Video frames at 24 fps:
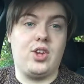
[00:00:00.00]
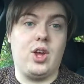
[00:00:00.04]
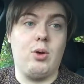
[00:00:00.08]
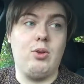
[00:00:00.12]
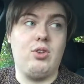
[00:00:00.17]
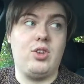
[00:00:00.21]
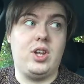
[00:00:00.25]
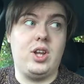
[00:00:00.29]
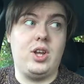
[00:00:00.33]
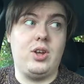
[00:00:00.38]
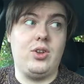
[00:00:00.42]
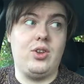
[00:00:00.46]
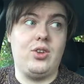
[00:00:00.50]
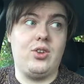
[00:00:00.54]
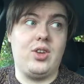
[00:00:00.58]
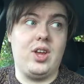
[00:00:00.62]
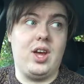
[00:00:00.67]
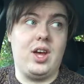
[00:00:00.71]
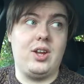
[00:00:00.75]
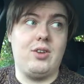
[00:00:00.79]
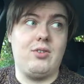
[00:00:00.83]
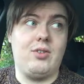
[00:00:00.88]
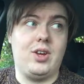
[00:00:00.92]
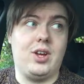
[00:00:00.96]
Go to the other
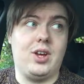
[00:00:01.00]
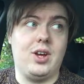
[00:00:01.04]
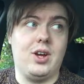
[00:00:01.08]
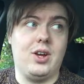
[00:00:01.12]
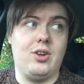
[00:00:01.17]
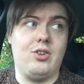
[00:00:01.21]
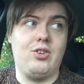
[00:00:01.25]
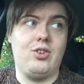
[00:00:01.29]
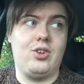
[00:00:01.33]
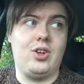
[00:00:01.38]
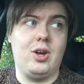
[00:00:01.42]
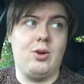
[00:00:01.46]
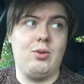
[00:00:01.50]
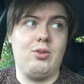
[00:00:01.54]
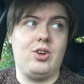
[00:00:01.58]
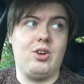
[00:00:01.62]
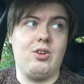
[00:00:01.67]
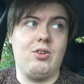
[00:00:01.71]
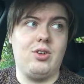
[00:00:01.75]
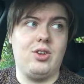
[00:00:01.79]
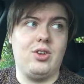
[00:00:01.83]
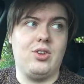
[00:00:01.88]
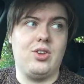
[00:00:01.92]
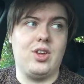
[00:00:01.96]
side of your car. Just go
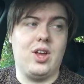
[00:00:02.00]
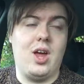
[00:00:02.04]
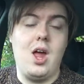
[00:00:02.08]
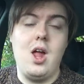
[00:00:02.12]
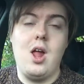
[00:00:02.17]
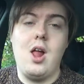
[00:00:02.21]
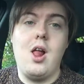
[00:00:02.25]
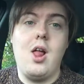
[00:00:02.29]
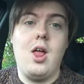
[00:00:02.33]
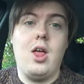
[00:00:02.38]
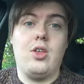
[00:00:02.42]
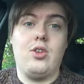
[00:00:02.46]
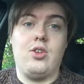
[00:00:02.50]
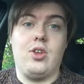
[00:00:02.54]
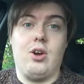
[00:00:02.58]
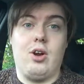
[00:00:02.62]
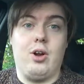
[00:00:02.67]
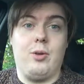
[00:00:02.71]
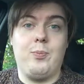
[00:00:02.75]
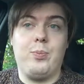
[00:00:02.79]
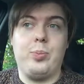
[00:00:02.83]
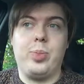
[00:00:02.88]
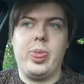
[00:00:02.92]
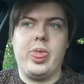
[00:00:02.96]
to your other side.
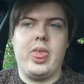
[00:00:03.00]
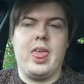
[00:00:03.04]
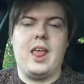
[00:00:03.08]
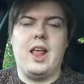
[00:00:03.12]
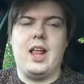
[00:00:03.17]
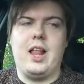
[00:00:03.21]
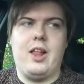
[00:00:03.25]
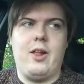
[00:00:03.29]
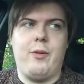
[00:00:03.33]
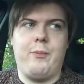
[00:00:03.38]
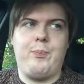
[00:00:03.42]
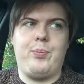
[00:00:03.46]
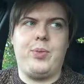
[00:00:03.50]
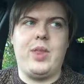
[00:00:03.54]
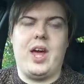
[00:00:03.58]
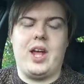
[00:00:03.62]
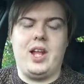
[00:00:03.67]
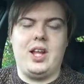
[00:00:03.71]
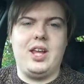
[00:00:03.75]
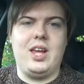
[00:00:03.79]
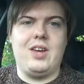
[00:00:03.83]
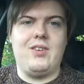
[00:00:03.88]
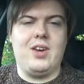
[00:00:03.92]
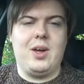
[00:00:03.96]
Sorry,
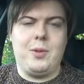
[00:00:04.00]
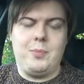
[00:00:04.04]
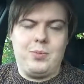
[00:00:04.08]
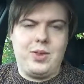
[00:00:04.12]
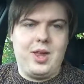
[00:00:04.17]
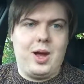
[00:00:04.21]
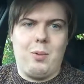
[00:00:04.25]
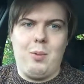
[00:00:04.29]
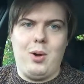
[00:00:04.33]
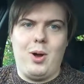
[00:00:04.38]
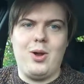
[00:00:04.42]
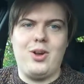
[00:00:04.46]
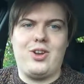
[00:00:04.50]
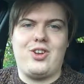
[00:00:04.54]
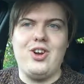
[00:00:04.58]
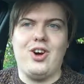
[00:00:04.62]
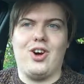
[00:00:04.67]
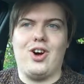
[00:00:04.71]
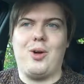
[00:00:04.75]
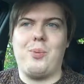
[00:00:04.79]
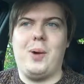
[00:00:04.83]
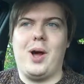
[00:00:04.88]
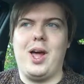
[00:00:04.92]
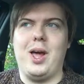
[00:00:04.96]
I'll leave it. I won't
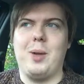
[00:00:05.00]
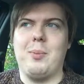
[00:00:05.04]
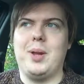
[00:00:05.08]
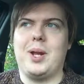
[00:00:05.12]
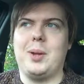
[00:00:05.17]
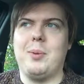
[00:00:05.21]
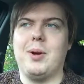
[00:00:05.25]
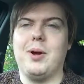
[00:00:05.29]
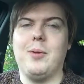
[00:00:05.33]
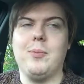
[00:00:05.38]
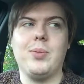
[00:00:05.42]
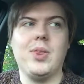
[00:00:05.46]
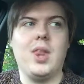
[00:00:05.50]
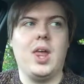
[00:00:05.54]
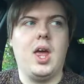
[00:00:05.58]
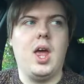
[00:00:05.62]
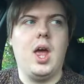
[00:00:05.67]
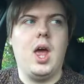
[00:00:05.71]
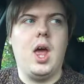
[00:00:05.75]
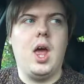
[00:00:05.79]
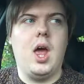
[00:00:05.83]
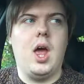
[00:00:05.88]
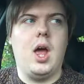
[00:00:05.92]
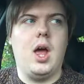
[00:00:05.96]
talk about him anymore.
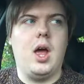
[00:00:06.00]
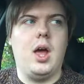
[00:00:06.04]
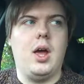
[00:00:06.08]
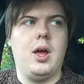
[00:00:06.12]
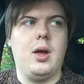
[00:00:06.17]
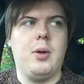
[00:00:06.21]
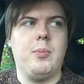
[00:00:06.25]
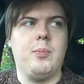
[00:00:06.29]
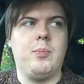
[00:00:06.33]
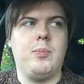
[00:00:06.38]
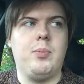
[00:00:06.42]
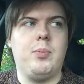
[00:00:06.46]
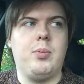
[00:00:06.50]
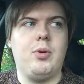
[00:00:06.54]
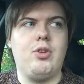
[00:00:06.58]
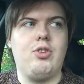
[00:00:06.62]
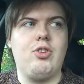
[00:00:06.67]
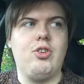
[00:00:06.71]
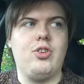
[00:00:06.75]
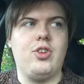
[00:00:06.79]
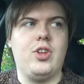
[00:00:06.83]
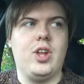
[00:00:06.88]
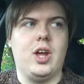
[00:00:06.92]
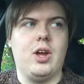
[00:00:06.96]
But
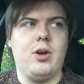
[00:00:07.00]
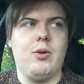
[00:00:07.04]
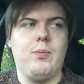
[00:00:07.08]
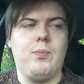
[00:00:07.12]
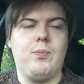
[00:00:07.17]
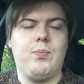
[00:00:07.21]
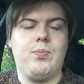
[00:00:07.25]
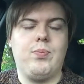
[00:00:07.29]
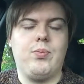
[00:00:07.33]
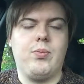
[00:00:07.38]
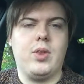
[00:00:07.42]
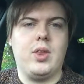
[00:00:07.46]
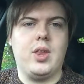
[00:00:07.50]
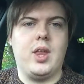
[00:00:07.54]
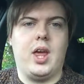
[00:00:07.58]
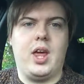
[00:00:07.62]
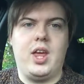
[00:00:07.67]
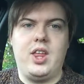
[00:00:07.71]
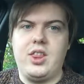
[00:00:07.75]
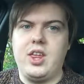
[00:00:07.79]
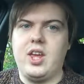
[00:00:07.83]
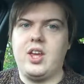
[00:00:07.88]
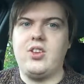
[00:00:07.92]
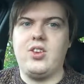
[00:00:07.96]
just know
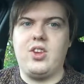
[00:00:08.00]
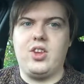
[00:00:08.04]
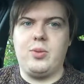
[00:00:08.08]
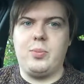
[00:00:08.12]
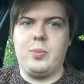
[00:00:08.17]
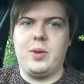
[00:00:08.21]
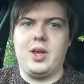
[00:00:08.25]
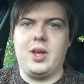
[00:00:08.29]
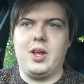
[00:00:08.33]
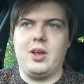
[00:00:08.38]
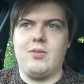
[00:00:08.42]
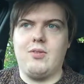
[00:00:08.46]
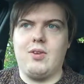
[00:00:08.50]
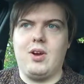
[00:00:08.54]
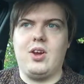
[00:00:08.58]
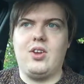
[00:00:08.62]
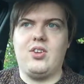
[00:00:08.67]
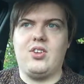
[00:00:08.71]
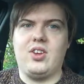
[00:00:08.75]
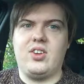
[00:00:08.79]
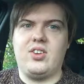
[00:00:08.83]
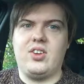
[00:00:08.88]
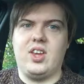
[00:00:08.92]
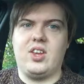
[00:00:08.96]
that he thinks he's been
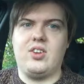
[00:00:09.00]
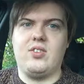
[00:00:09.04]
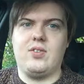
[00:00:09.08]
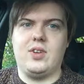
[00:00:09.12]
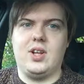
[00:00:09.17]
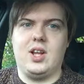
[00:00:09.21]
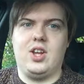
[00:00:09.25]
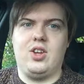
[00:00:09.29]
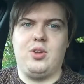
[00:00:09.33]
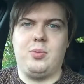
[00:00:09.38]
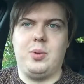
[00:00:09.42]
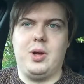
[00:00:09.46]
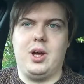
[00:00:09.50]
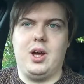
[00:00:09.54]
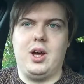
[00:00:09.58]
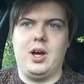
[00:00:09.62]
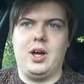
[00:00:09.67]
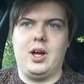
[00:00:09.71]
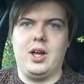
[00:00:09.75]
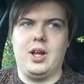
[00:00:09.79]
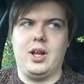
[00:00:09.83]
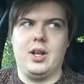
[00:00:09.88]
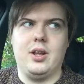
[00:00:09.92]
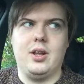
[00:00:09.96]
very successful at his
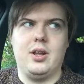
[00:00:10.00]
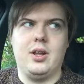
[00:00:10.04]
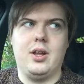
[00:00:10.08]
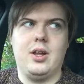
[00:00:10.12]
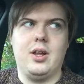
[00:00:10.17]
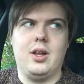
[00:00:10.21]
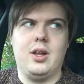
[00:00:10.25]
parking.